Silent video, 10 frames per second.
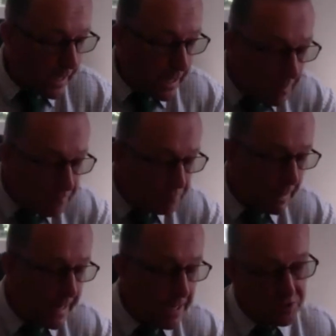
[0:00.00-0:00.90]
He loves
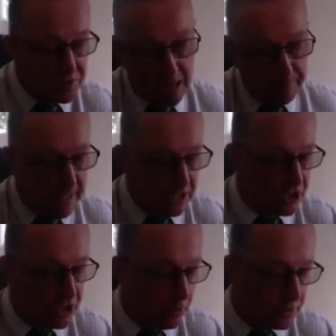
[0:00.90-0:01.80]
maize, and maize
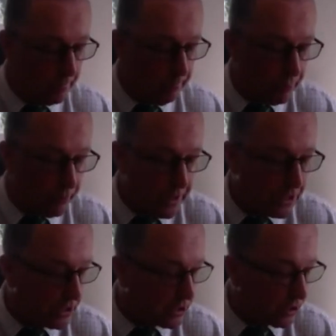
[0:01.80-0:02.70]
shows up
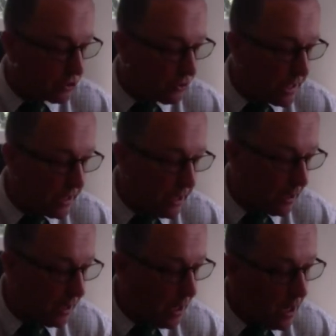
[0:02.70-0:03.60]
bright. It's a great
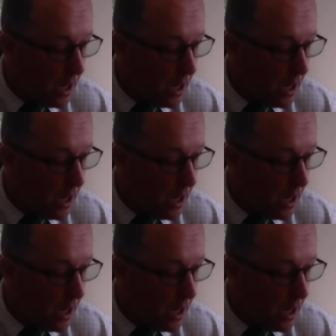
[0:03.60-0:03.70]
colour.